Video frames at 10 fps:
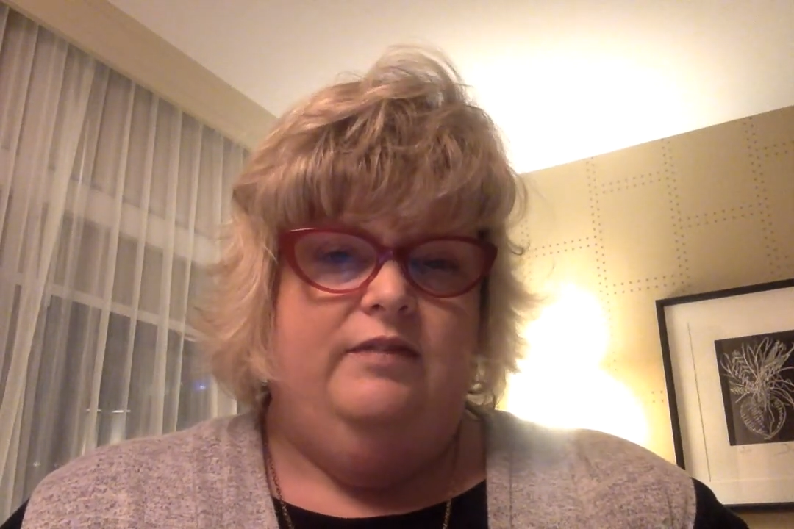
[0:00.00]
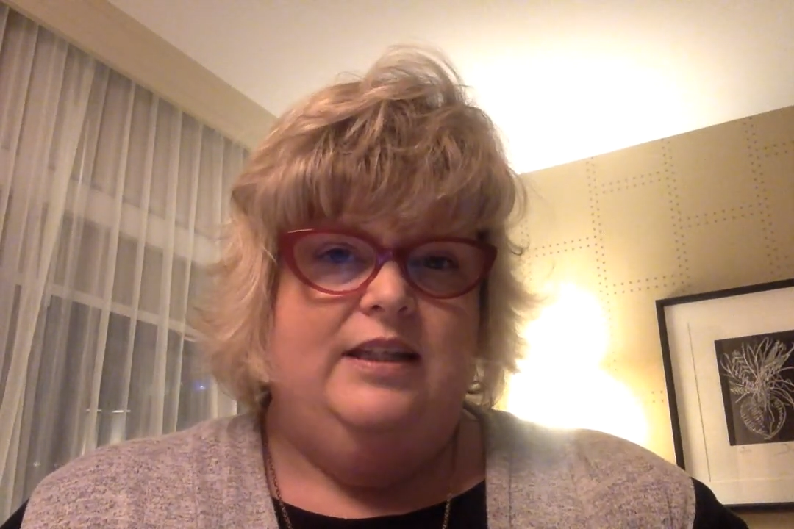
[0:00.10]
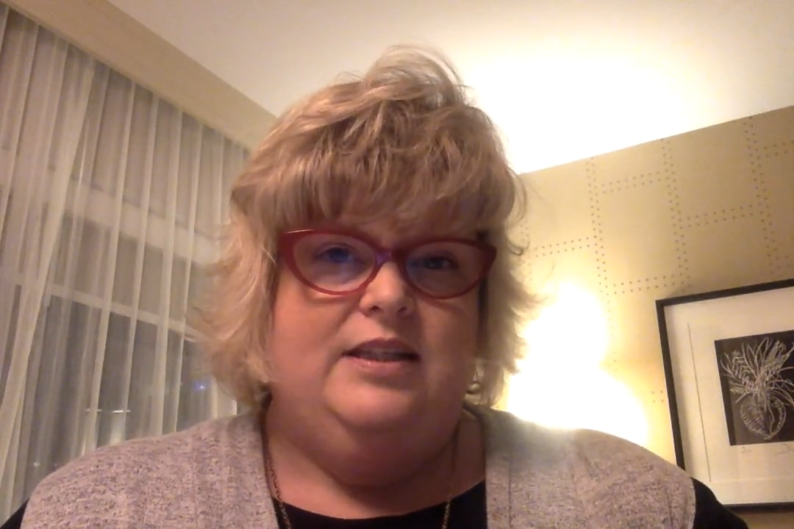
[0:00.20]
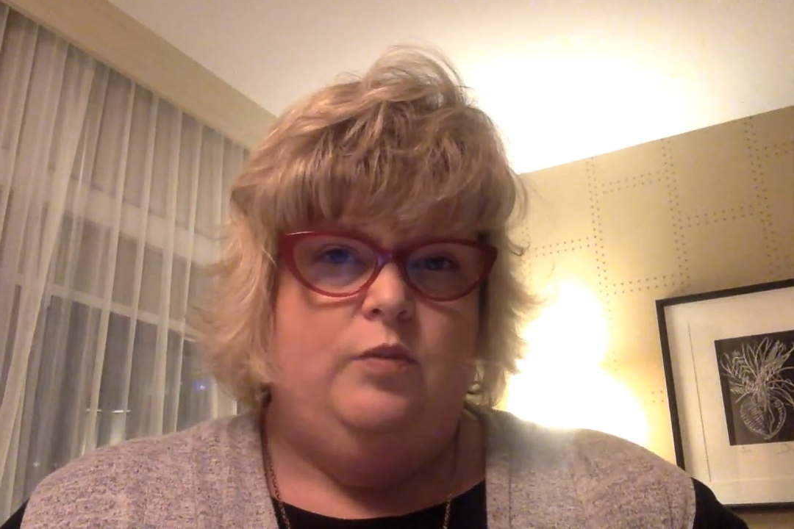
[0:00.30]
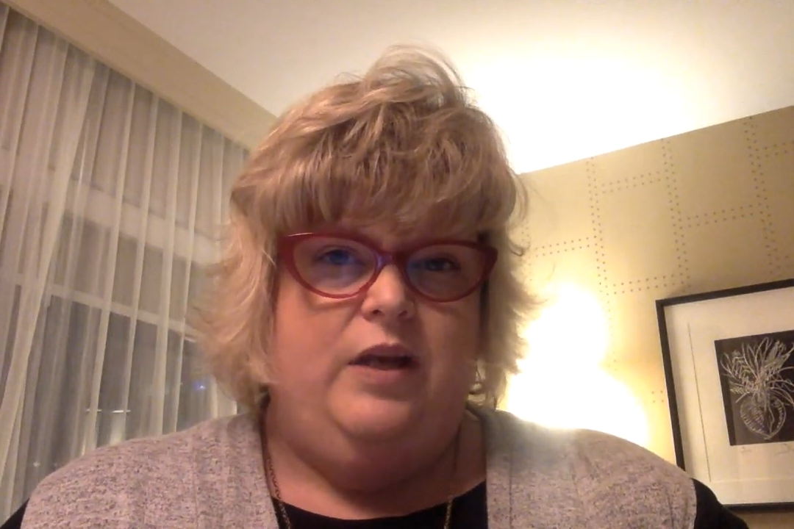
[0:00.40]

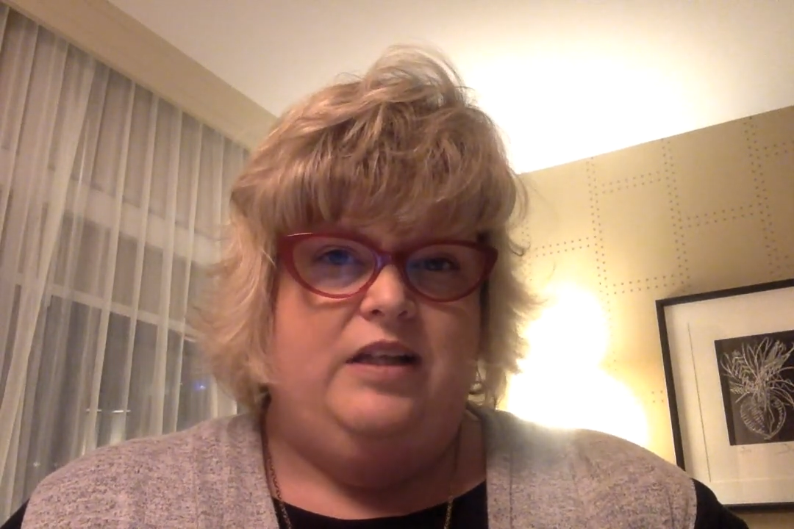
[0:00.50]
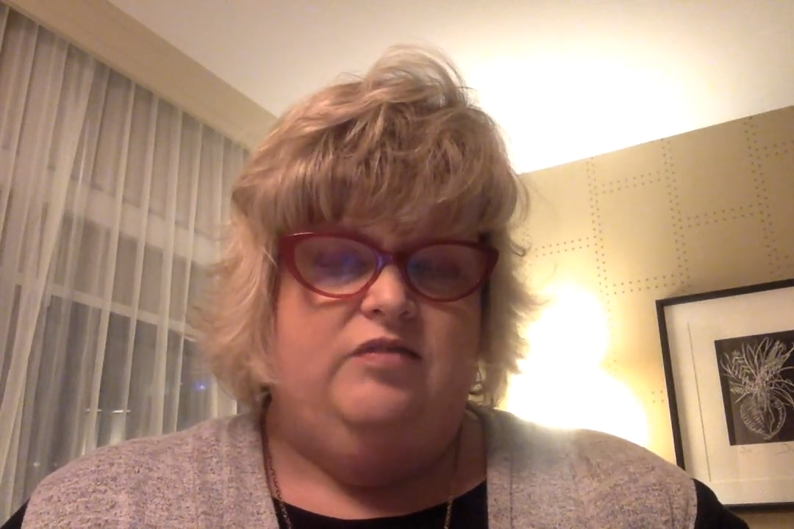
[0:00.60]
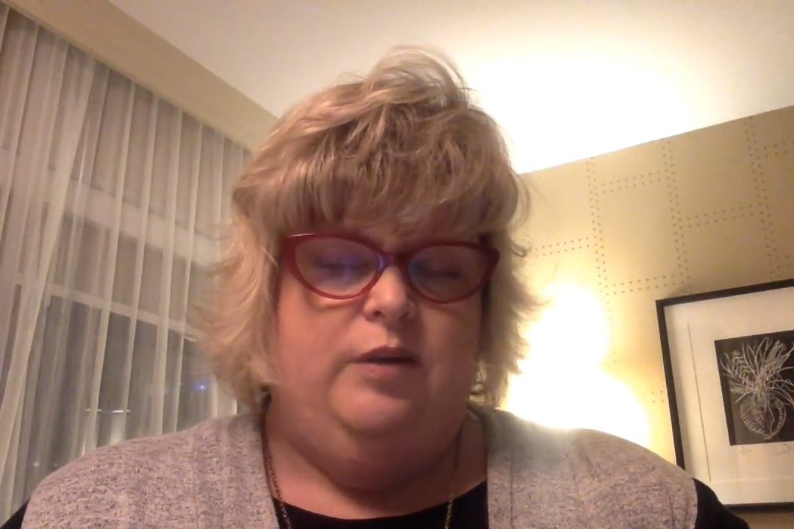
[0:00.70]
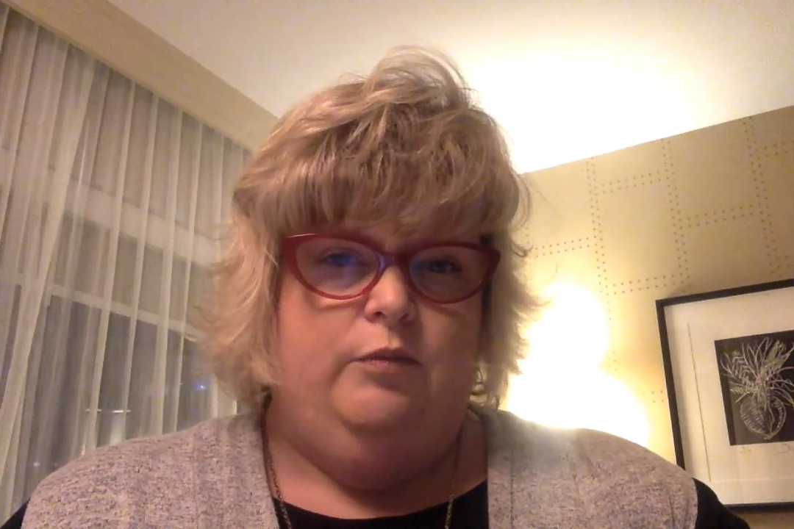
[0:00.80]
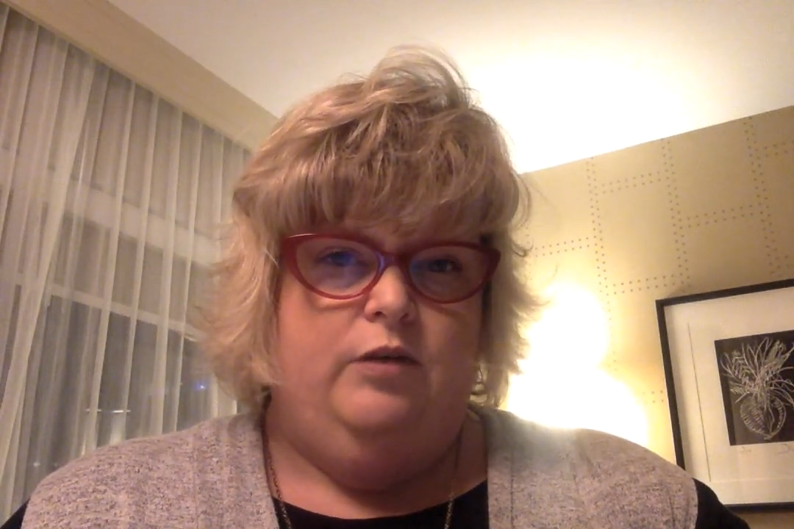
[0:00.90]
this week's
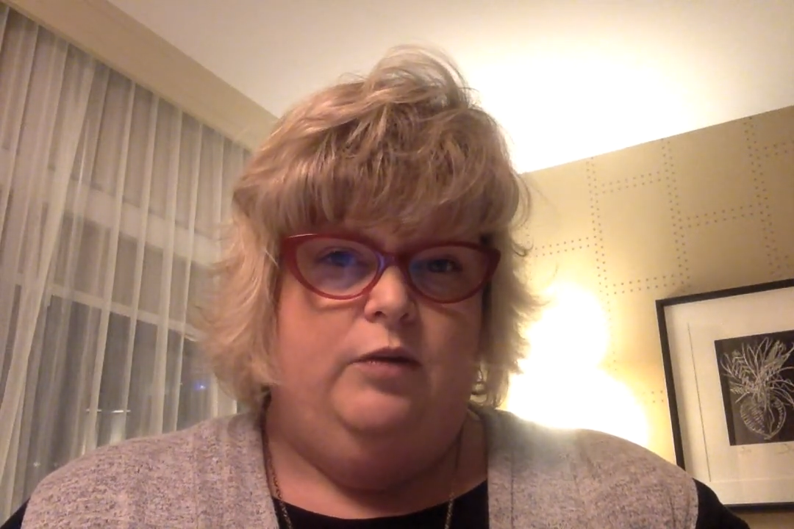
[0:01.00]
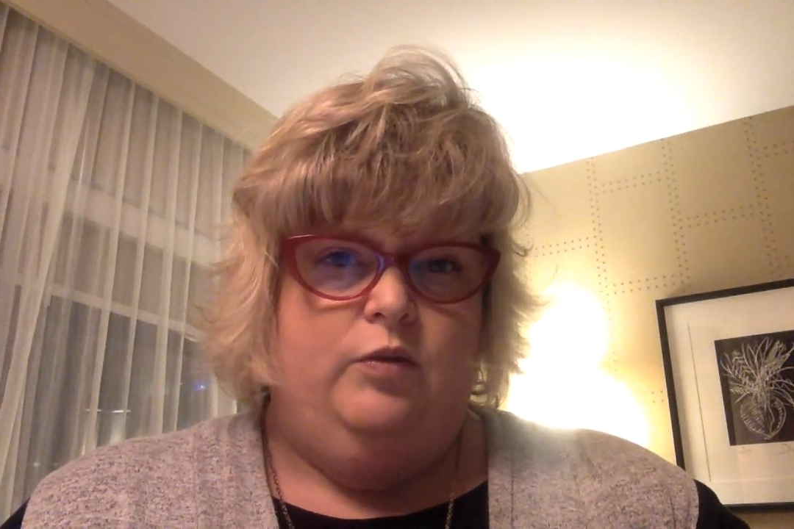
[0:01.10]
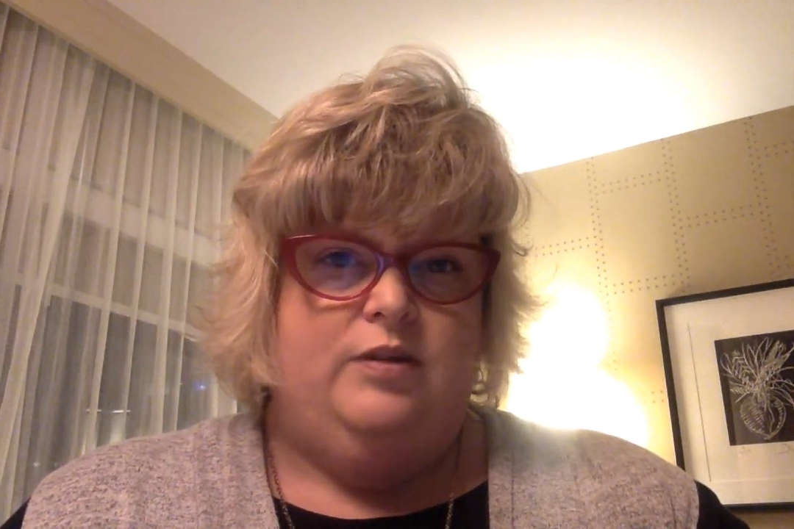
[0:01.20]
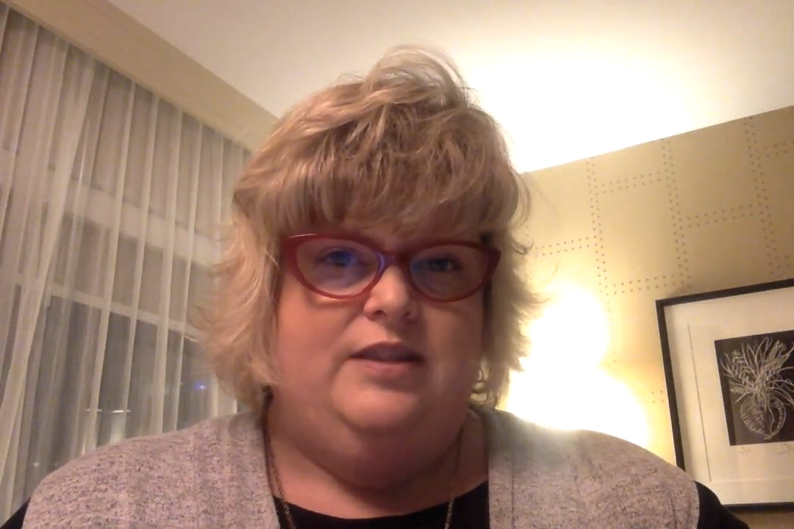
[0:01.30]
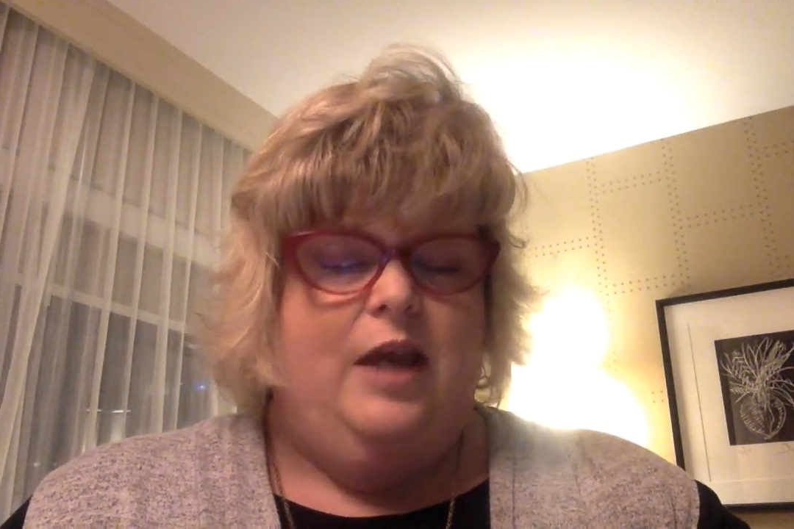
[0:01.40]
Flipgrid
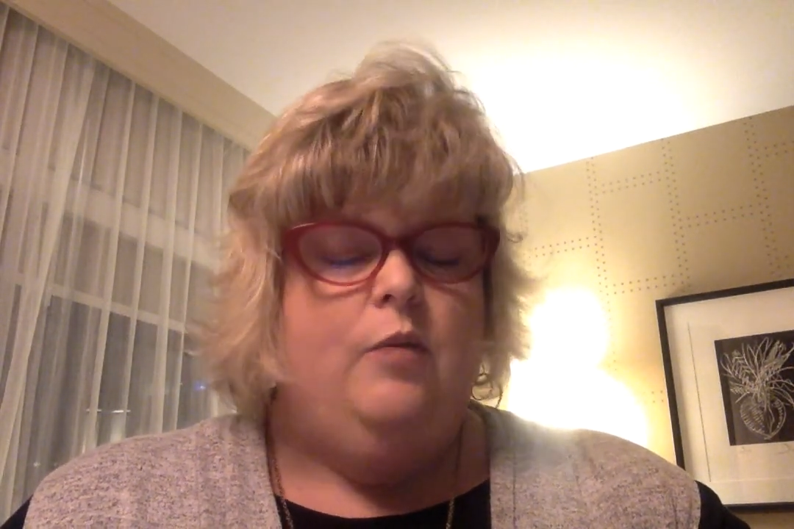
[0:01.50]
will say